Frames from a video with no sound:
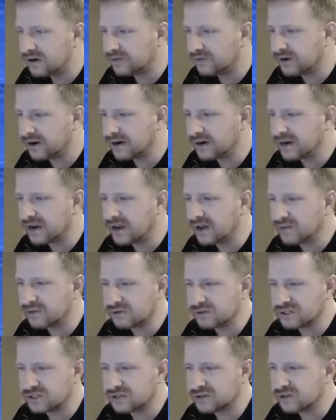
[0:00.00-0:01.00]
Right now
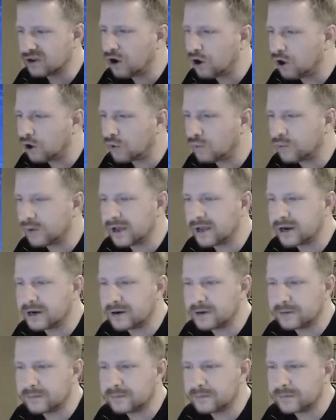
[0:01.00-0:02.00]
they're just all
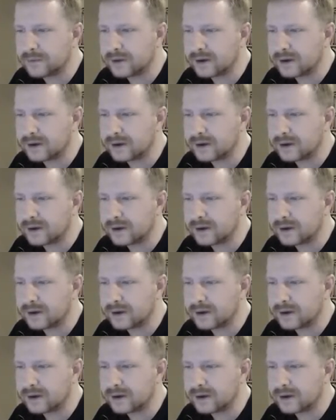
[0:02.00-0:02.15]
random,